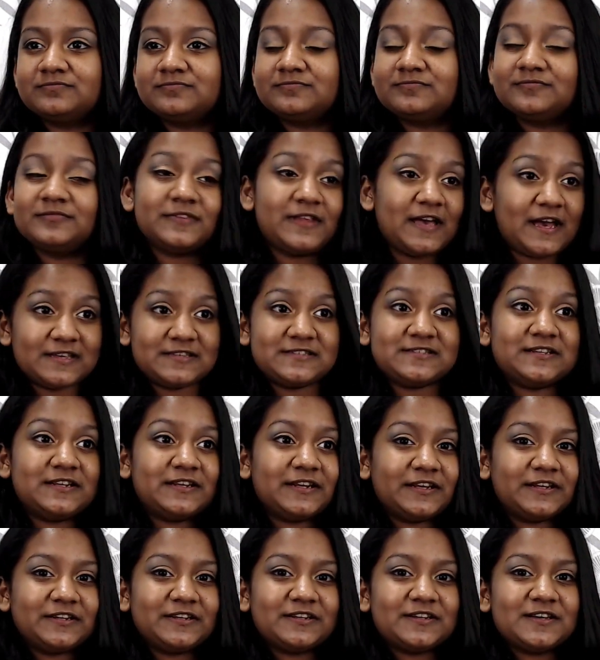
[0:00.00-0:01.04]
That's
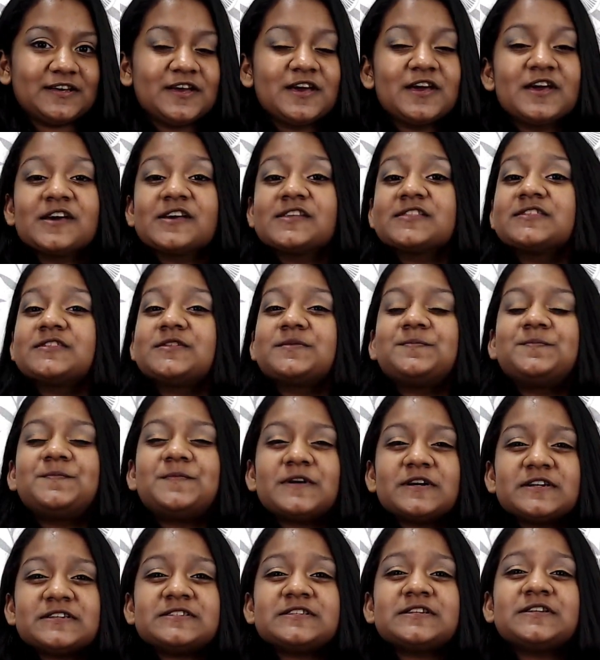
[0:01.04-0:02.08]
right. The
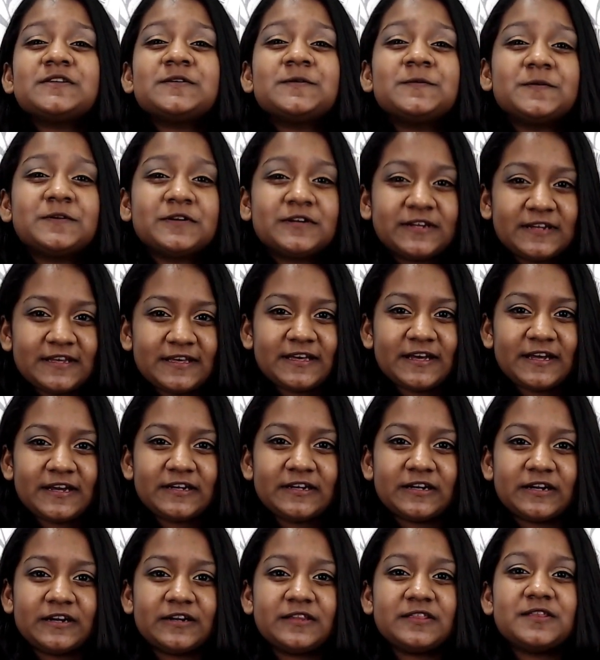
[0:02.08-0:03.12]
person who
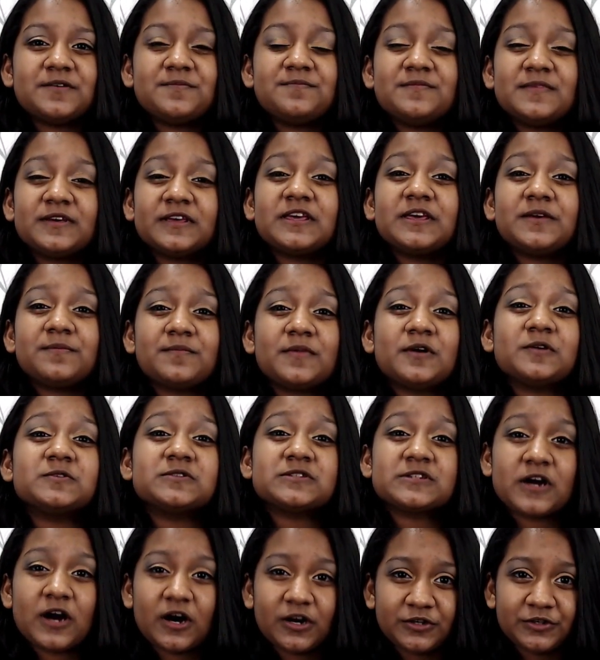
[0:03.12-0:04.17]
created the Mickey Mouse
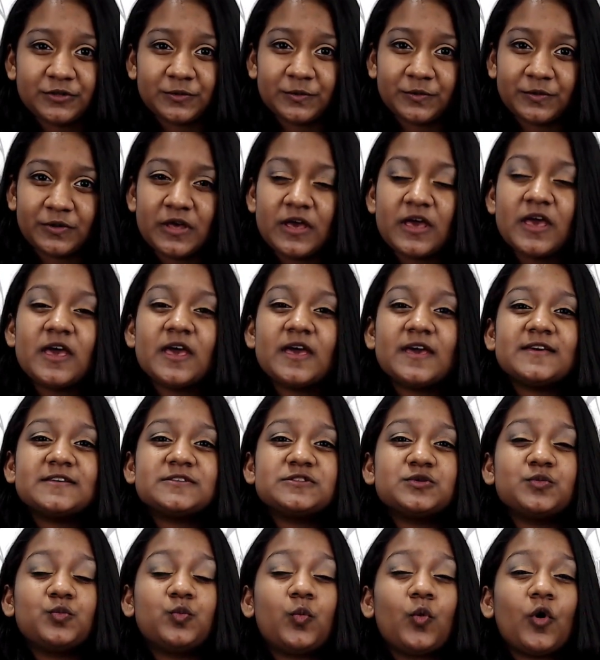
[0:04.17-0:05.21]
cartoon is
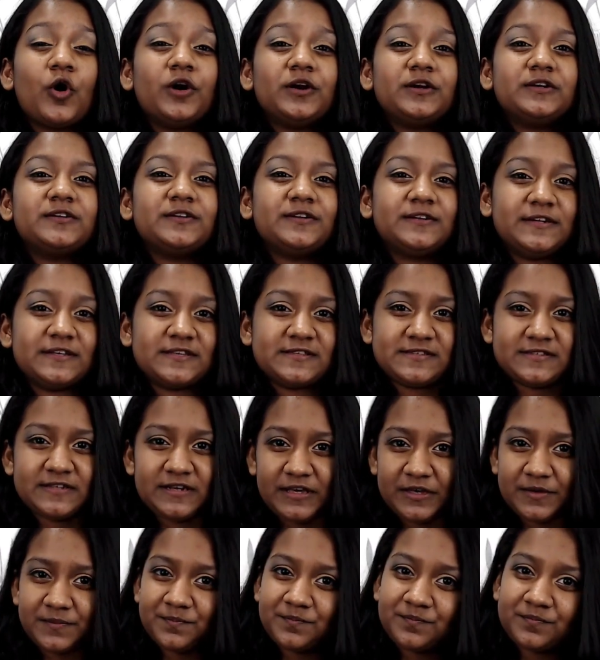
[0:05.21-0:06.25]
Walt
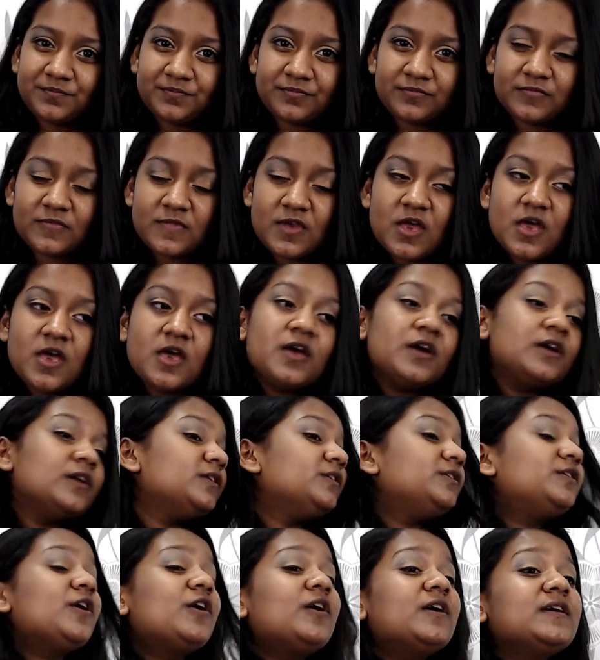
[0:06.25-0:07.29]
Disney.
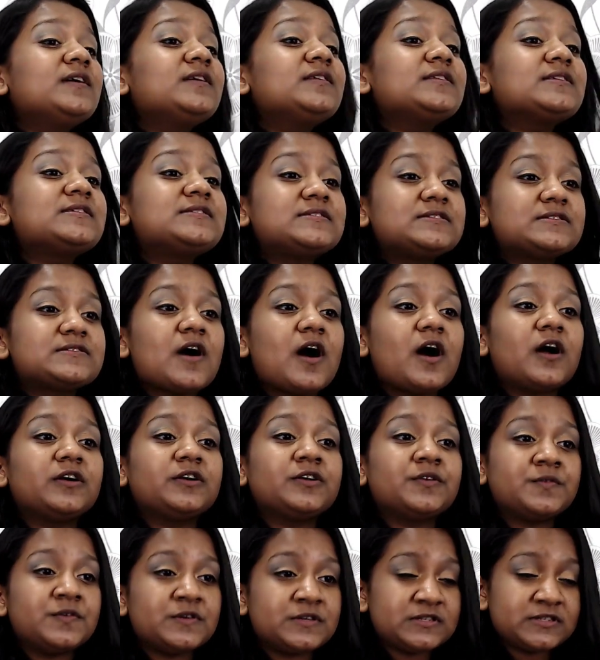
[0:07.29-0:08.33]
During the start
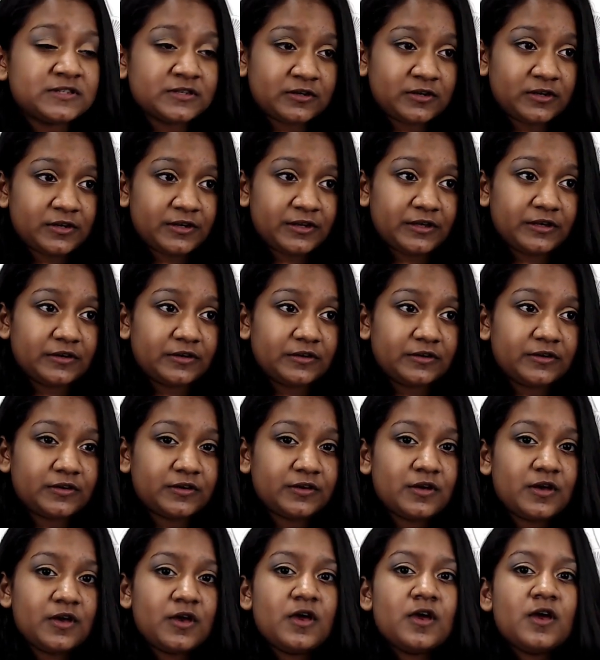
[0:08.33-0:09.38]
of his career,
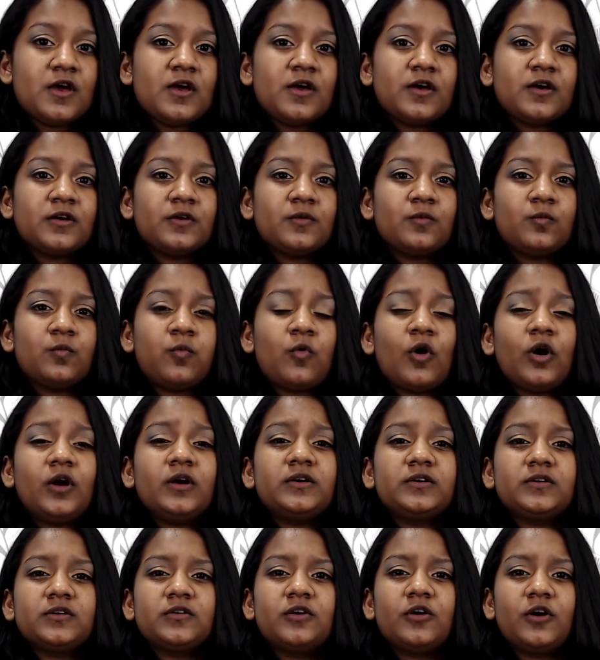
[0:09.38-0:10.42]

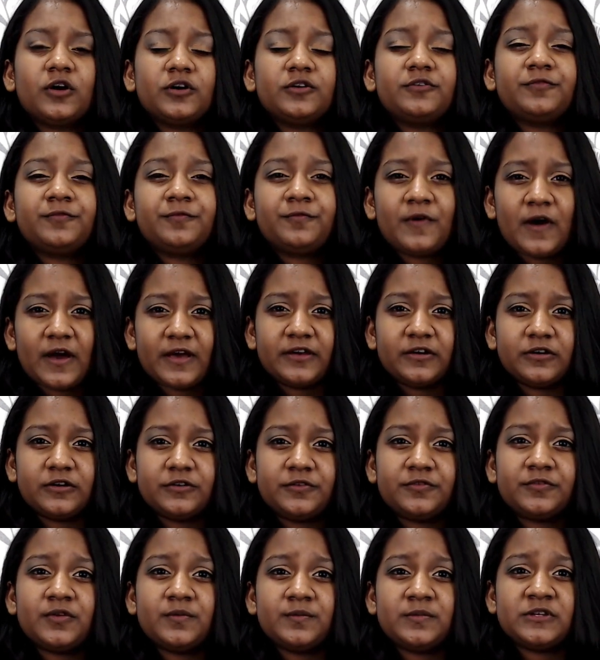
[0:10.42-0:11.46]
Walt got fired
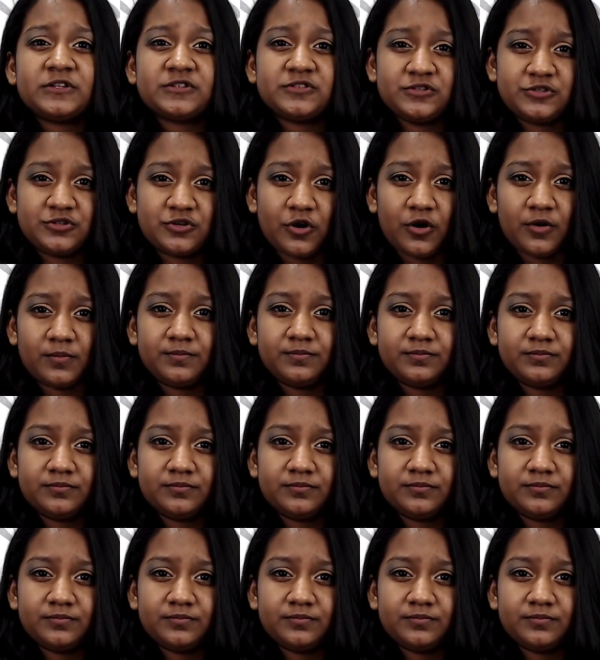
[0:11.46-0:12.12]
from his job